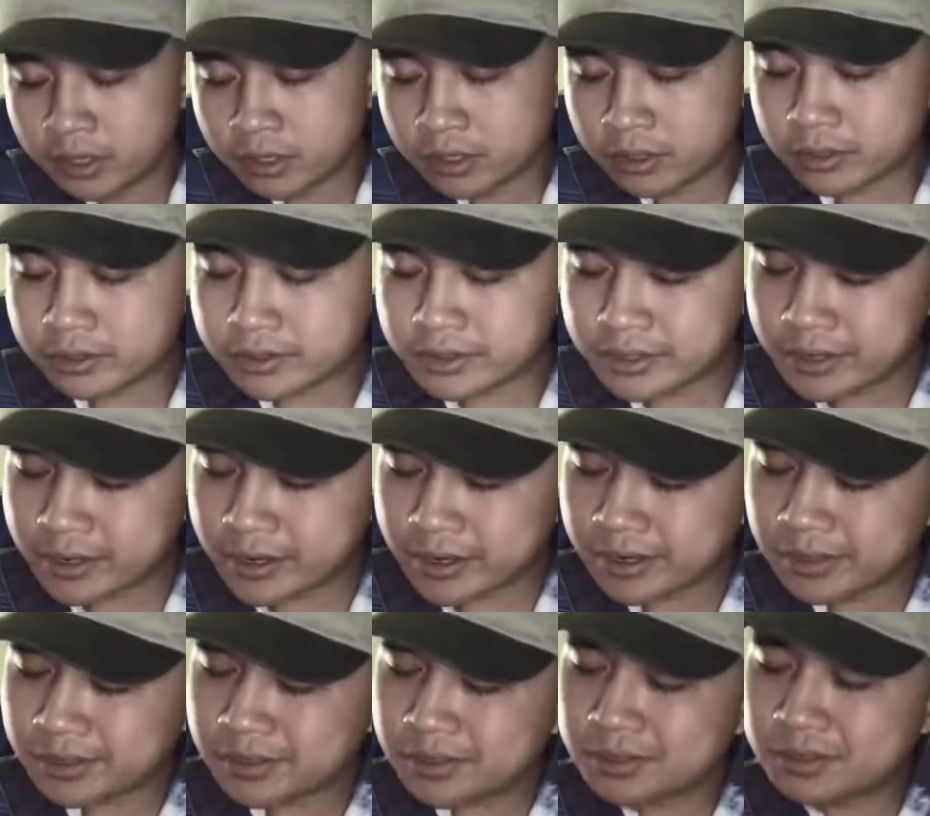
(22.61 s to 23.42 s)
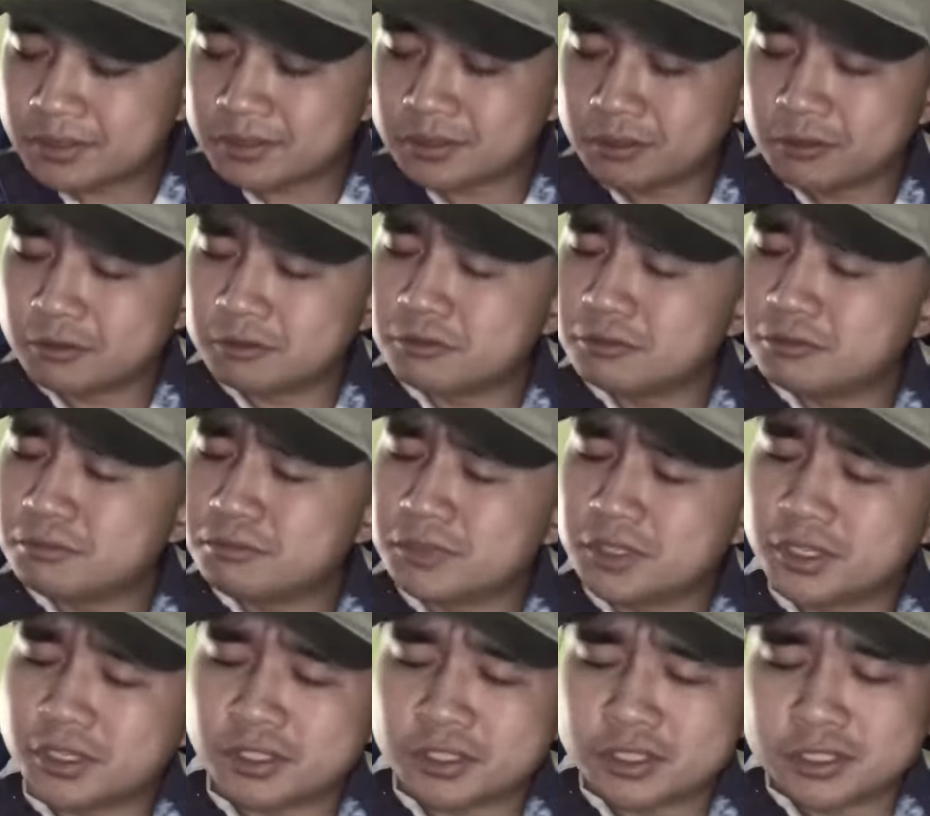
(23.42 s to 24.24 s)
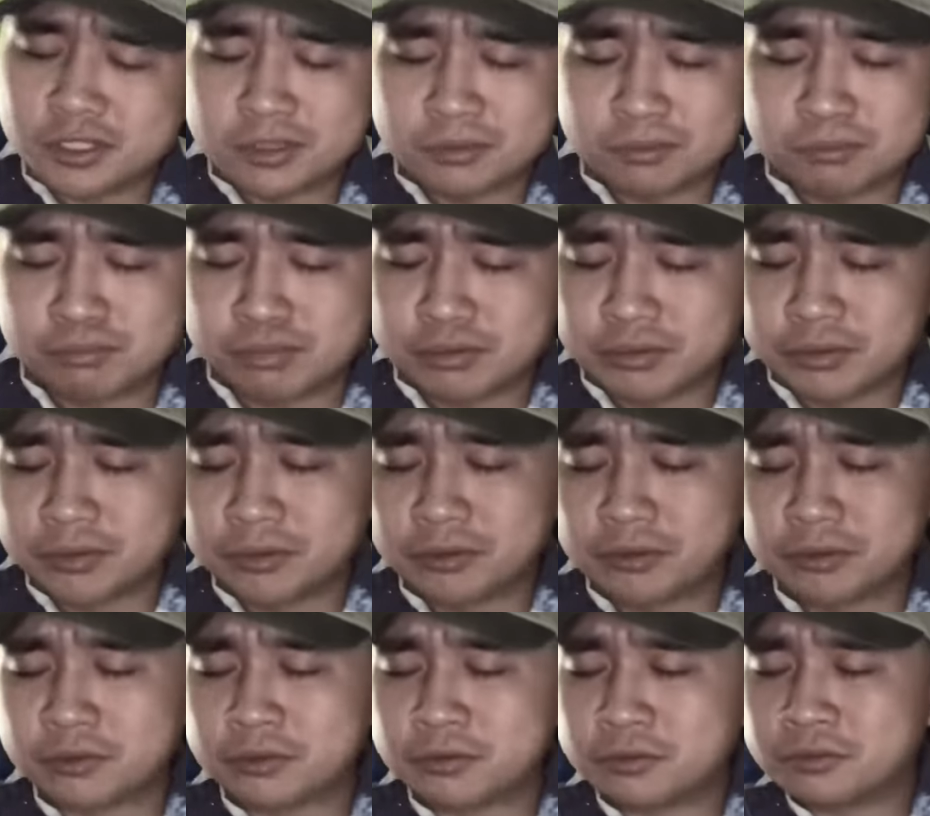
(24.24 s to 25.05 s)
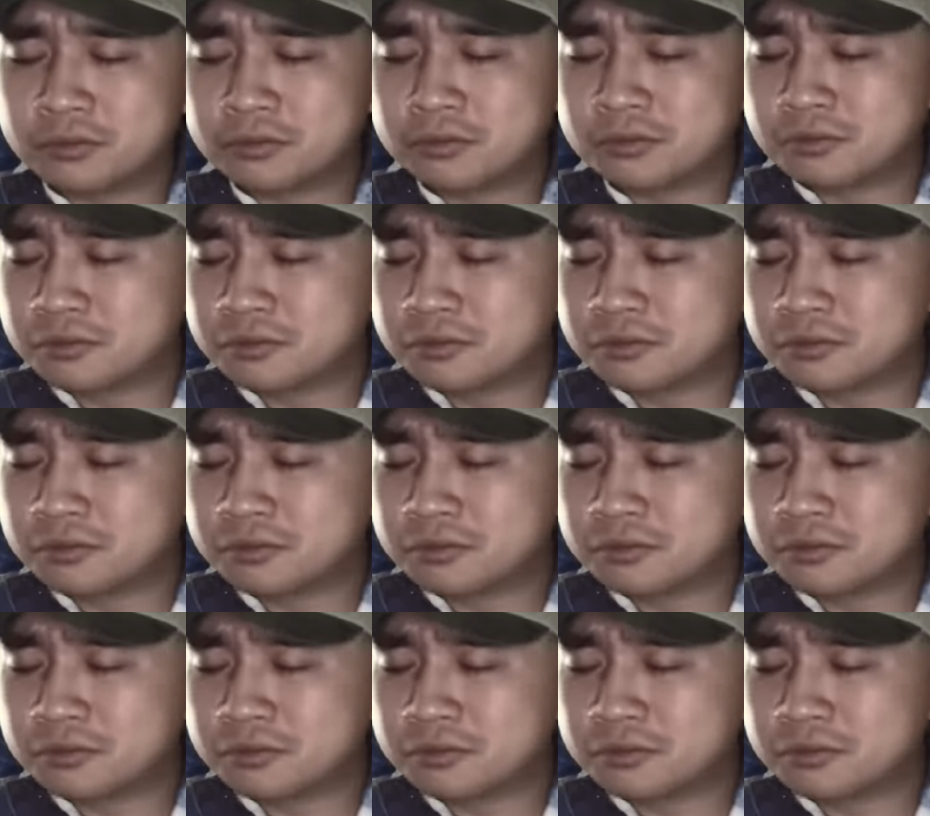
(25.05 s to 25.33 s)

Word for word: Got so much to prove.